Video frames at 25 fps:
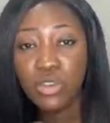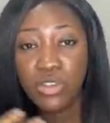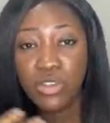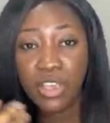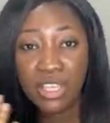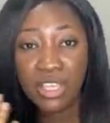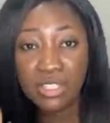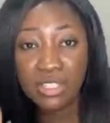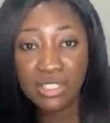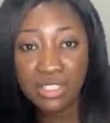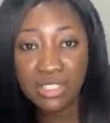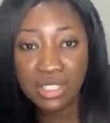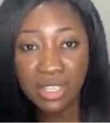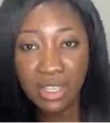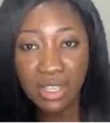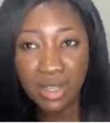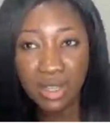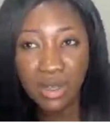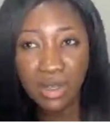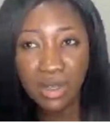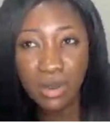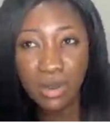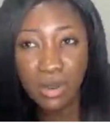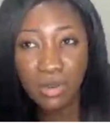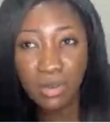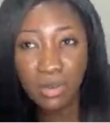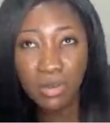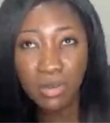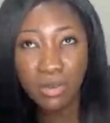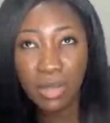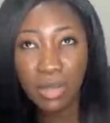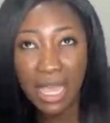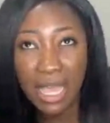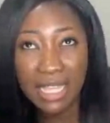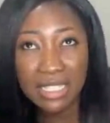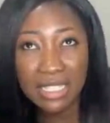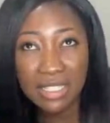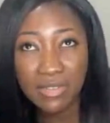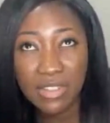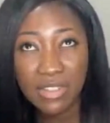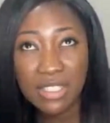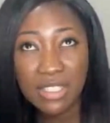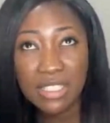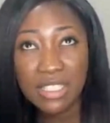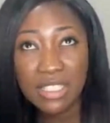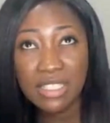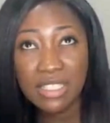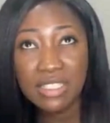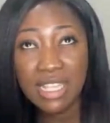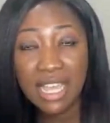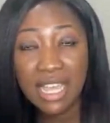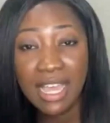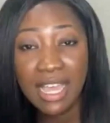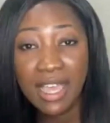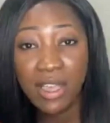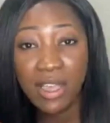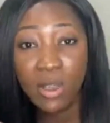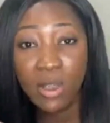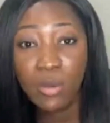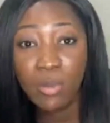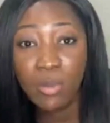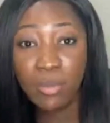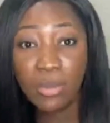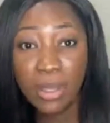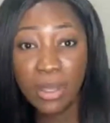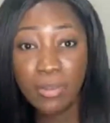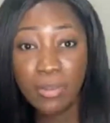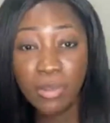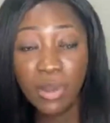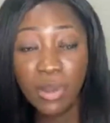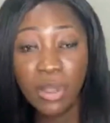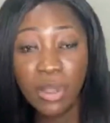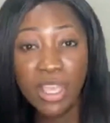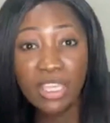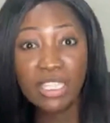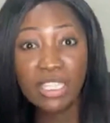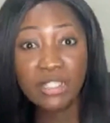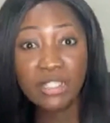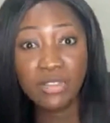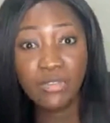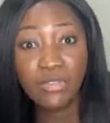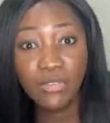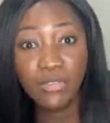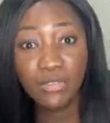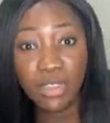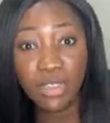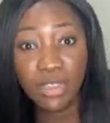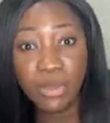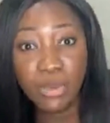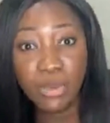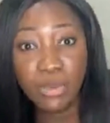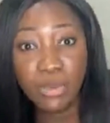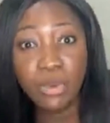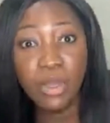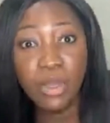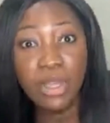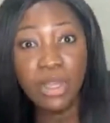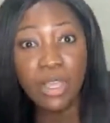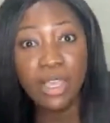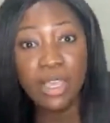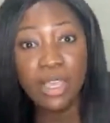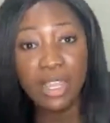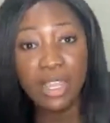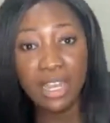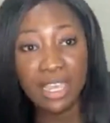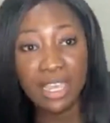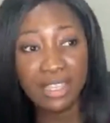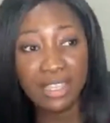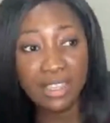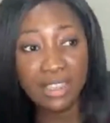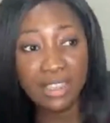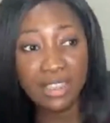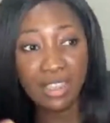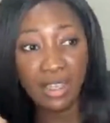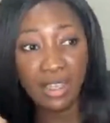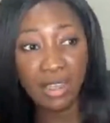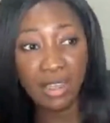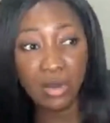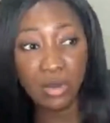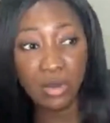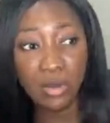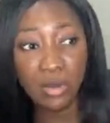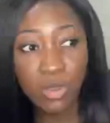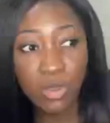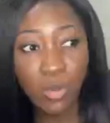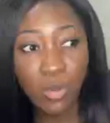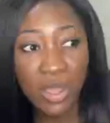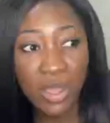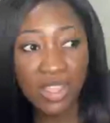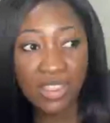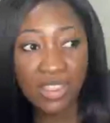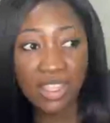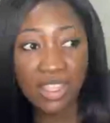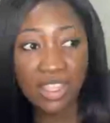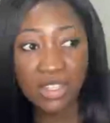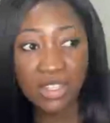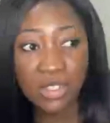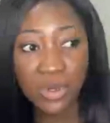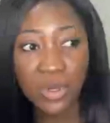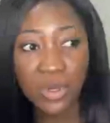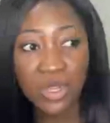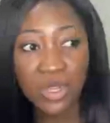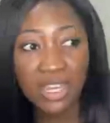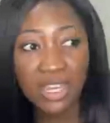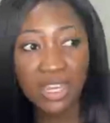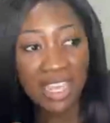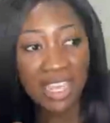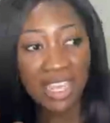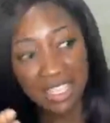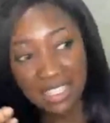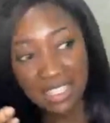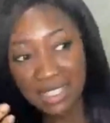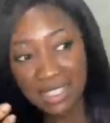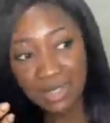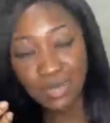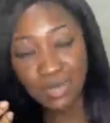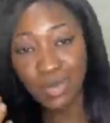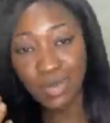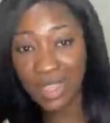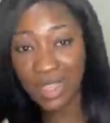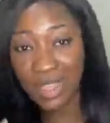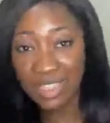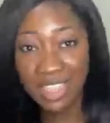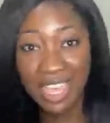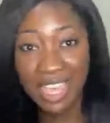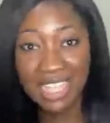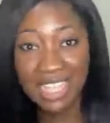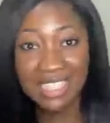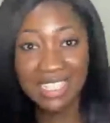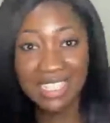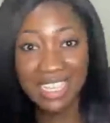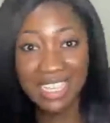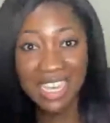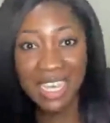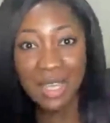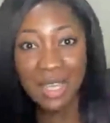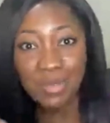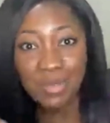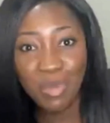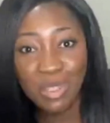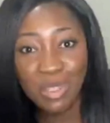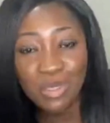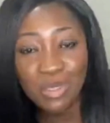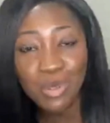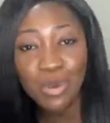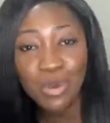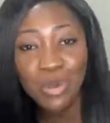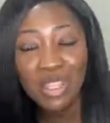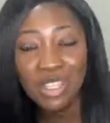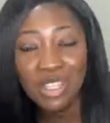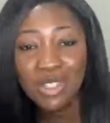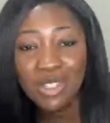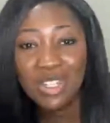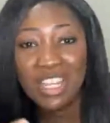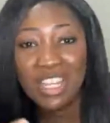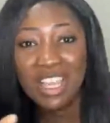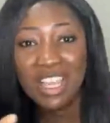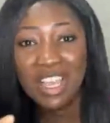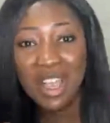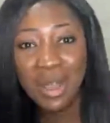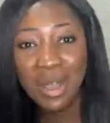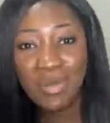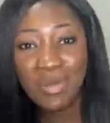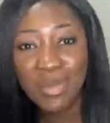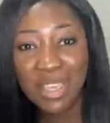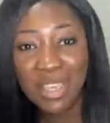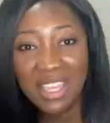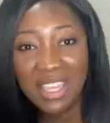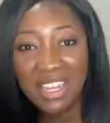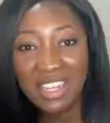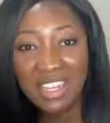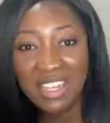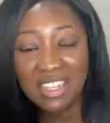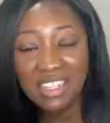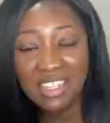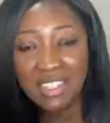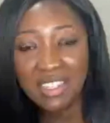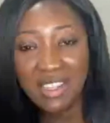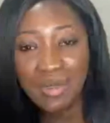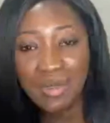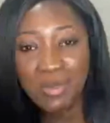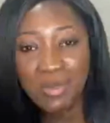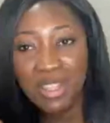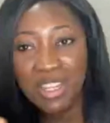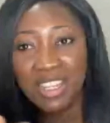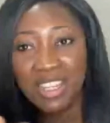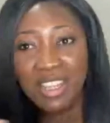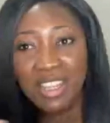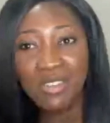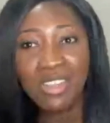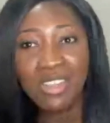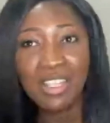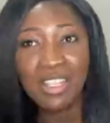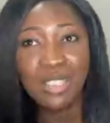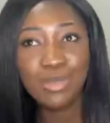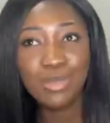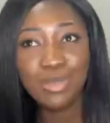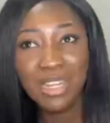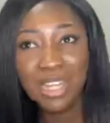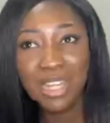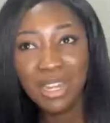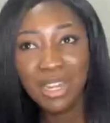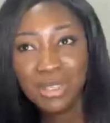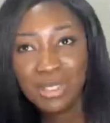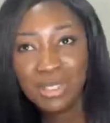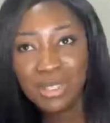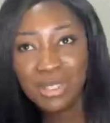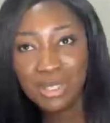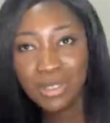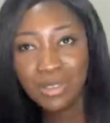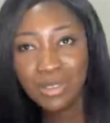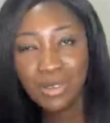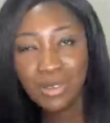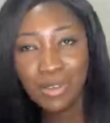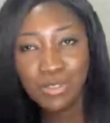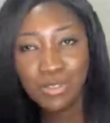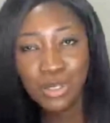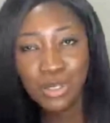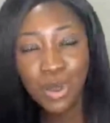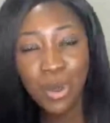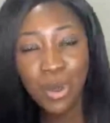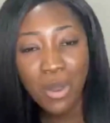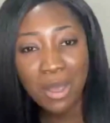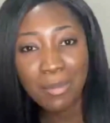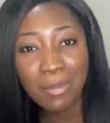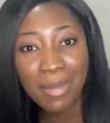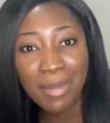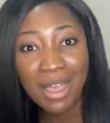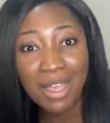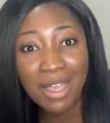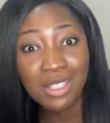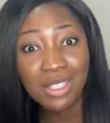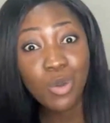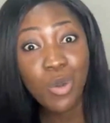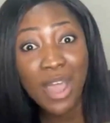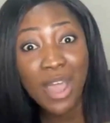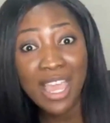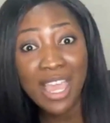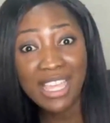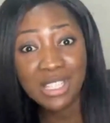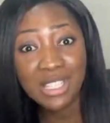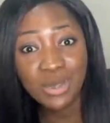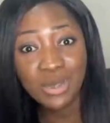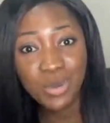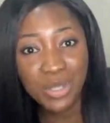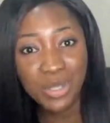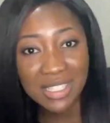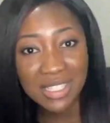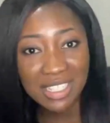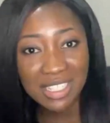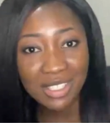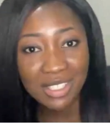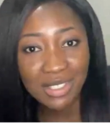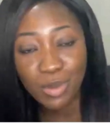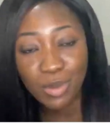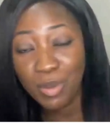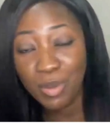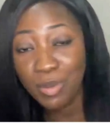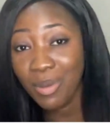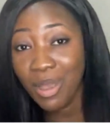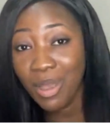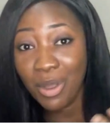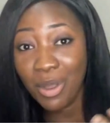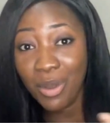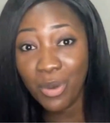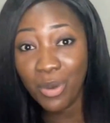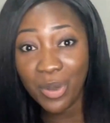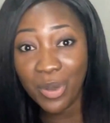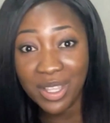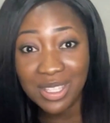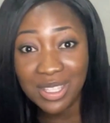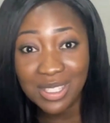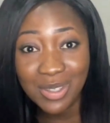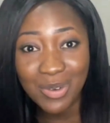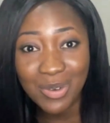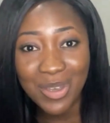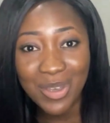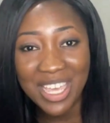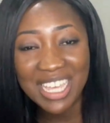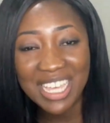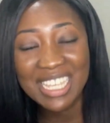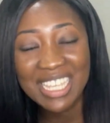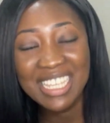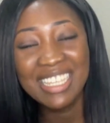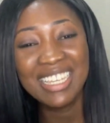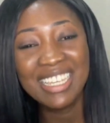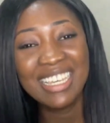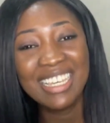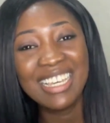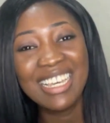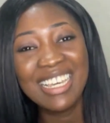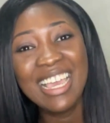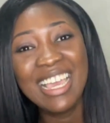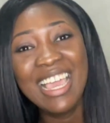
create activities that help employees feel like the work they're doing is worth their time, and so they shouldn't come in. I mean, there's been a lot of talk about quiet quitting. So people are going to work